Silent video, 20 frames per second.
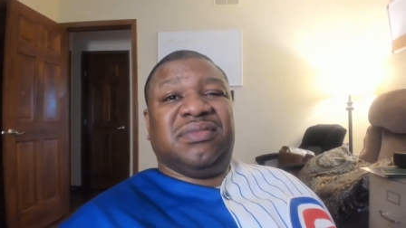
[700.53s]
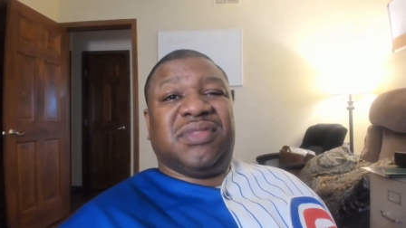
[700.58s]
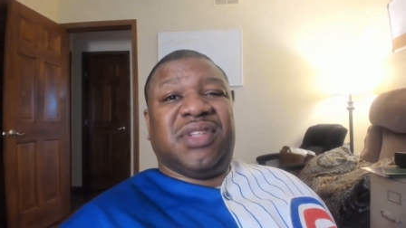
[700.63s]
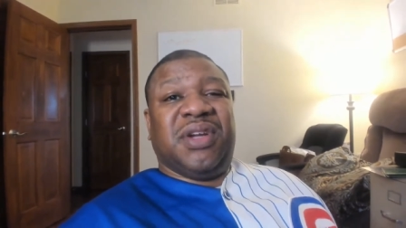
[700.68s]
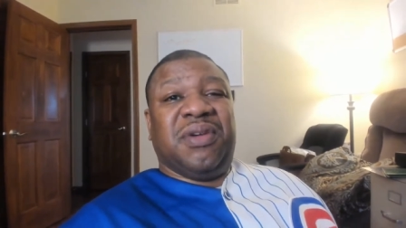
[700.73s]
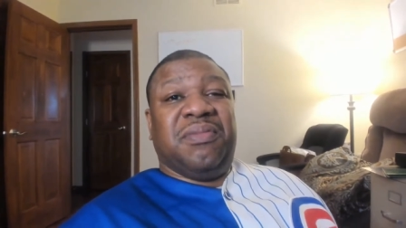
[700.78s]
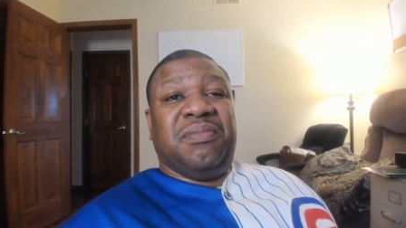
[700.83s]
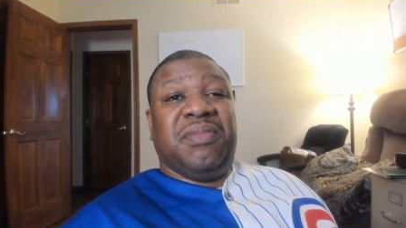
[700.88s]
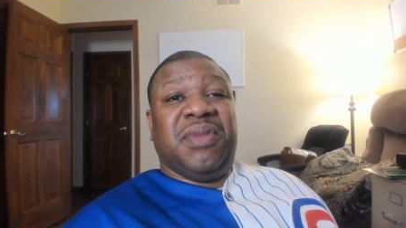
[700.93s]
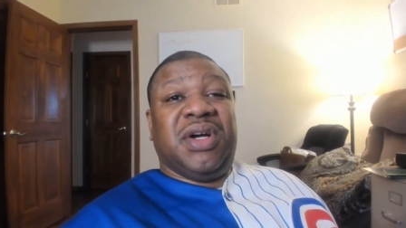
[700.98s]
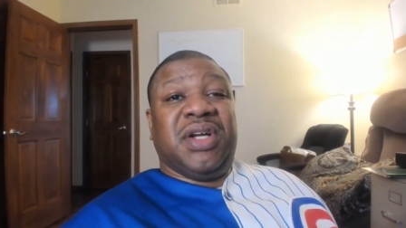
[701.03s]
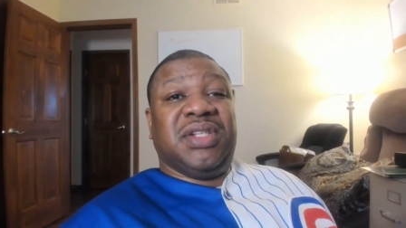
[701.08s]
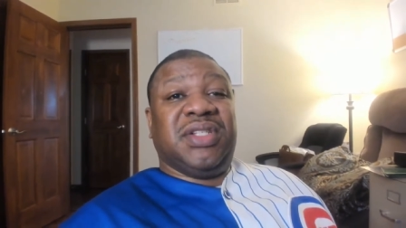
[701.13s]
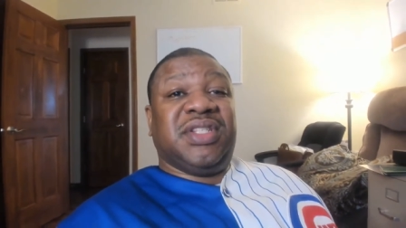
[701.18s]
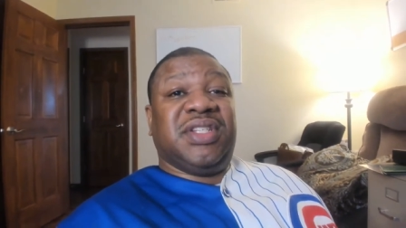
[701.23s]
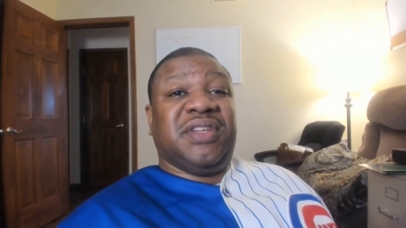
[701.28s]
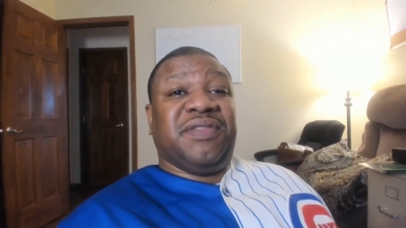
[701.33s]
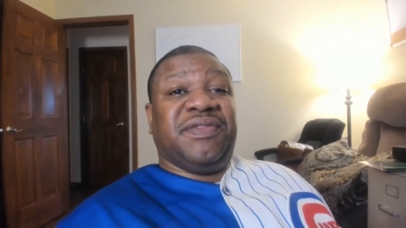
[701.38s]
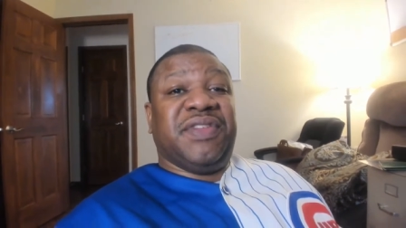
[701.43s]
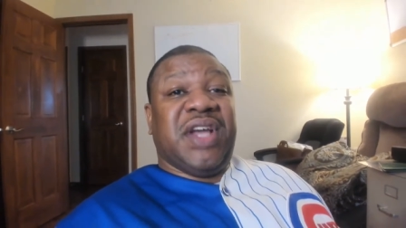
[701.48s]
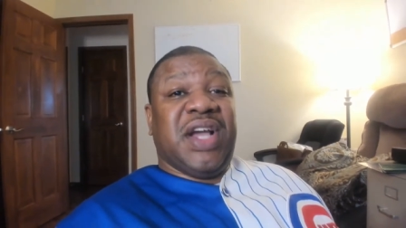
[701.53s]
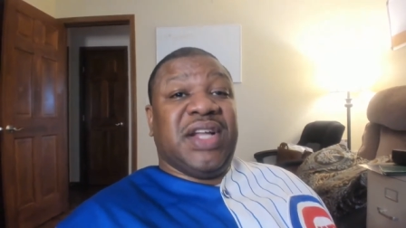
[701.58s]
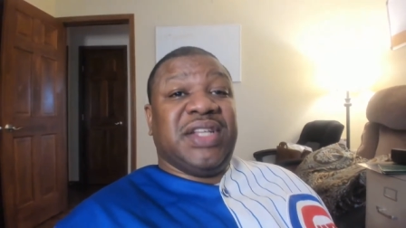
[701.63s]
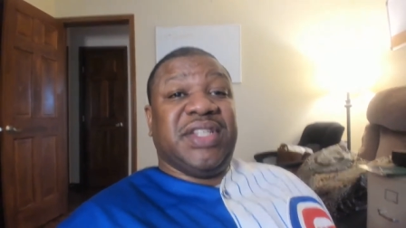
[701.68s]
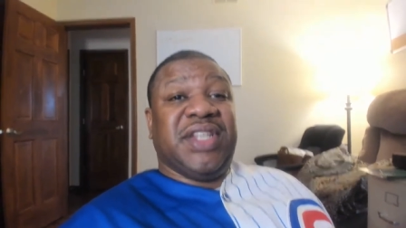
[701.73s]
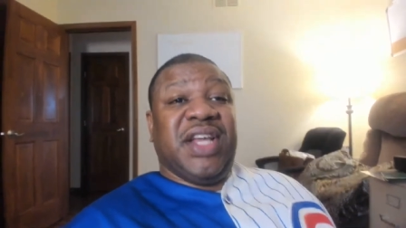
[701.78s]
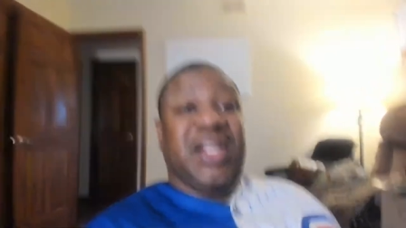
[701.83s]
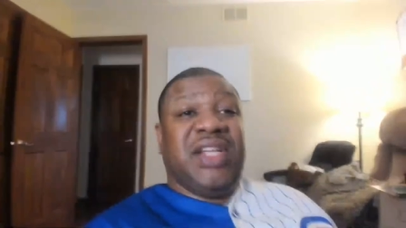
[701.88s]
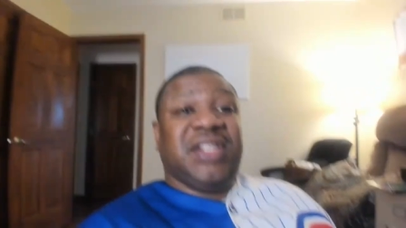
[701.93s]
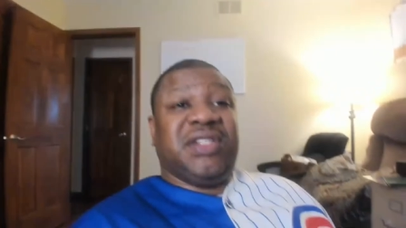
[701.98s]
they're months, if
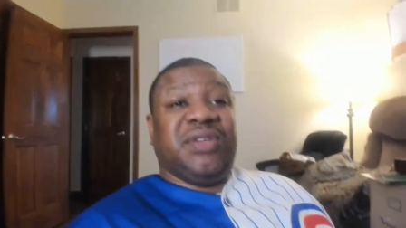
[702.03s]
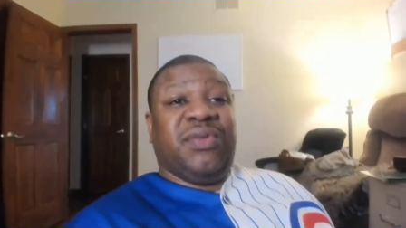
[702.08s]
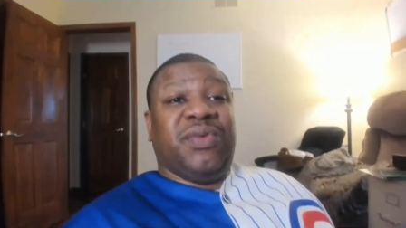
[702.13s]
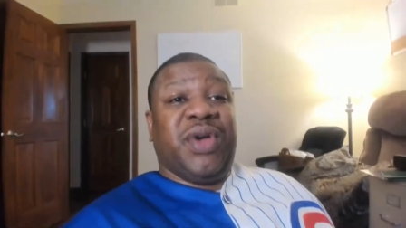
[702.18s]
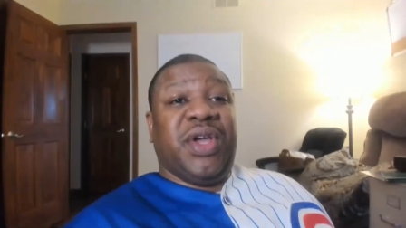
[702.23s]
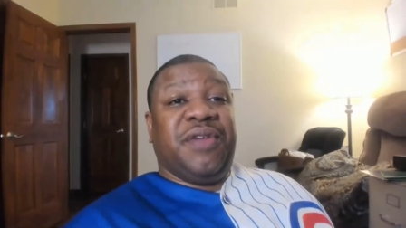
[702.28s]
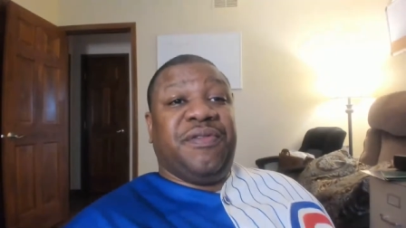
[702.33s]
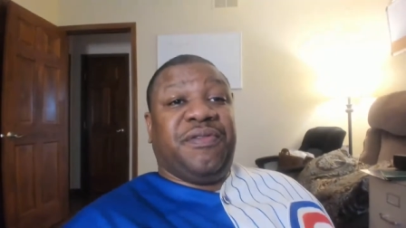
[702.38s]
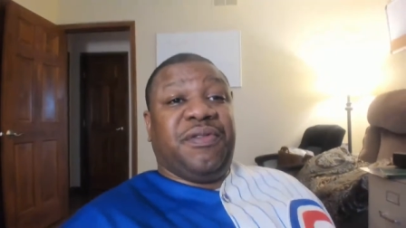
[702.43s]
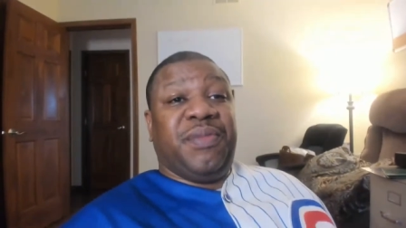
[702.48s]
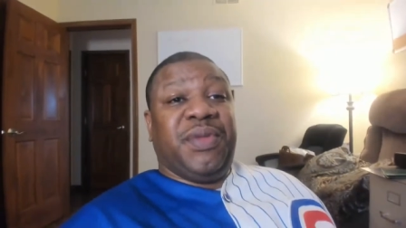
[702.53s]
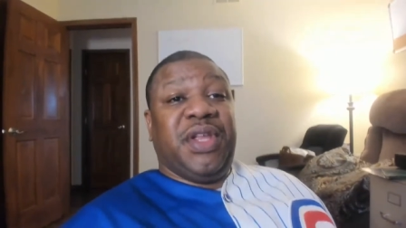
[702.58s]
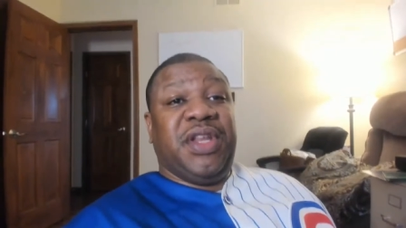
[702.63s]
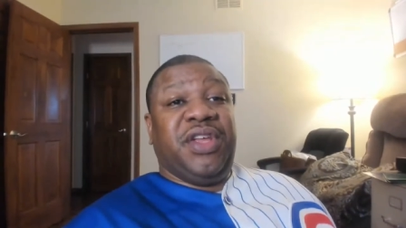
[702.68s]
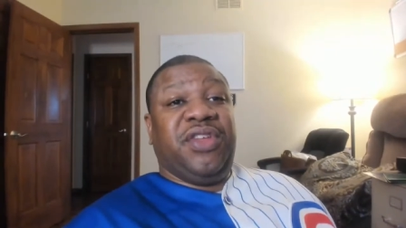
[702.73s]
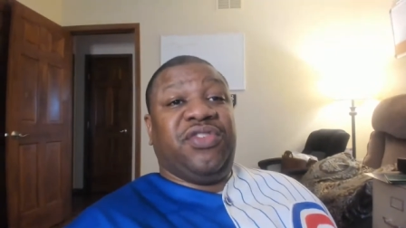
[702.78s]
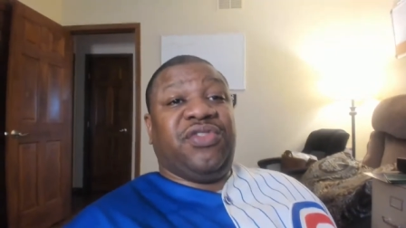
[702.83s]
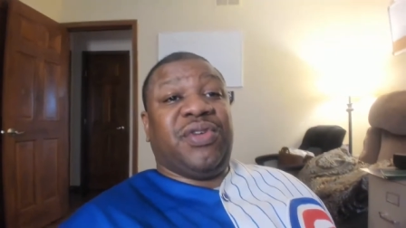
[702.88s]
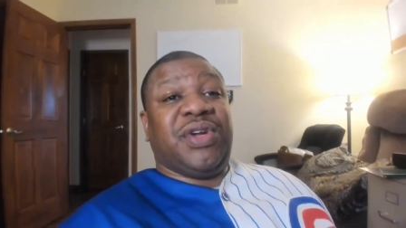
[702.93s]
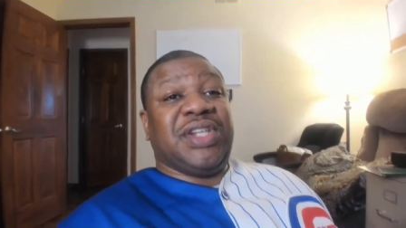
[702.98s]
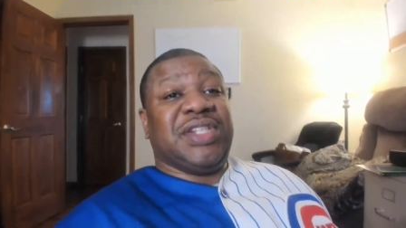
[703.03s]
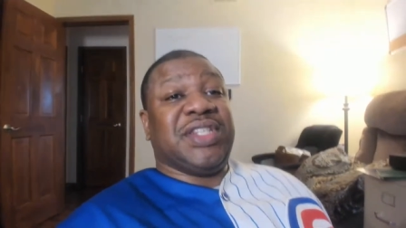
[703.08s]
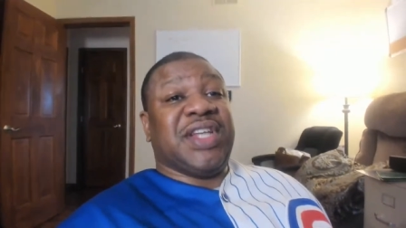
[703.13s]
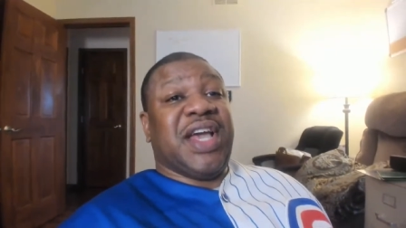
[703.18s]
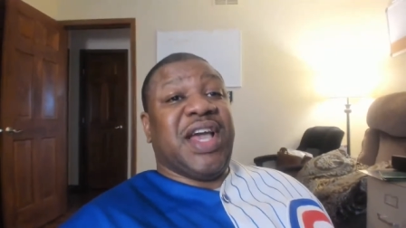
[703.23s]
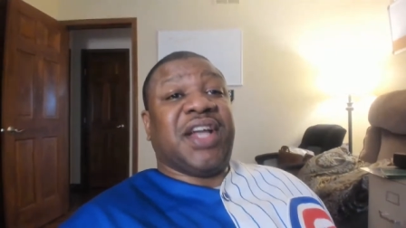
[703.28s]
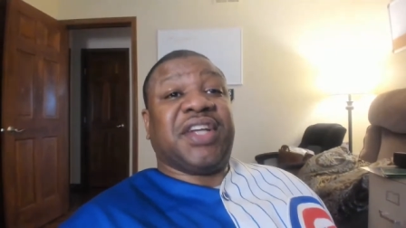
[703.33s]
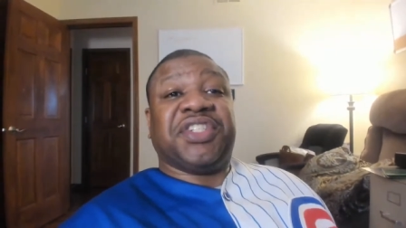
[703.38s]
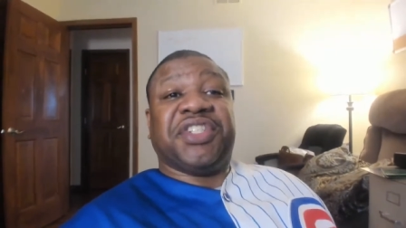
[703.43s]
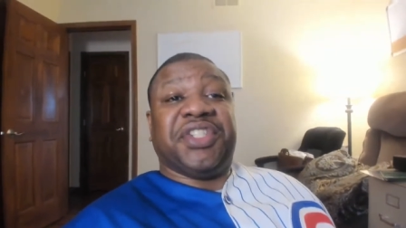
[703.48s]
not days, away from any
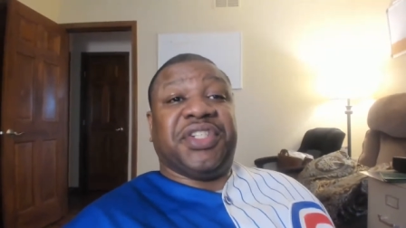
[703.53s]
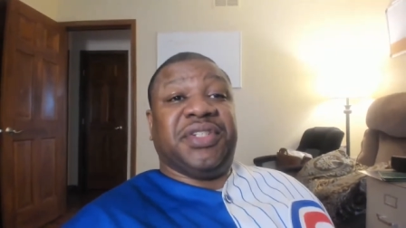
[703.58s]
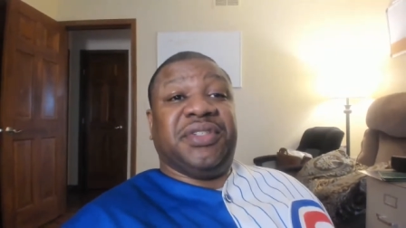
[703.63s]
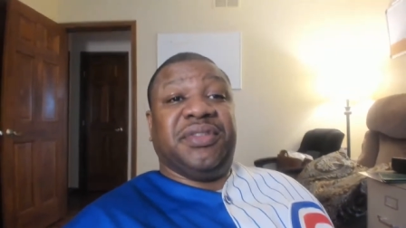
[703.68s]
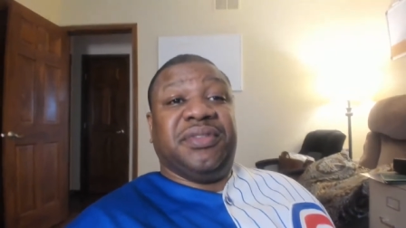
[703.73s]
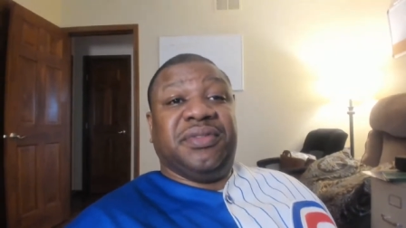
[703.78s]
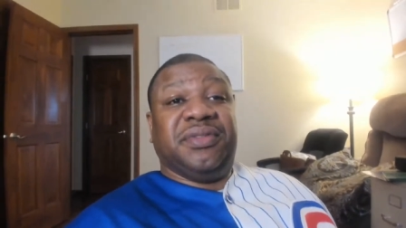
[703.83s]
transaction.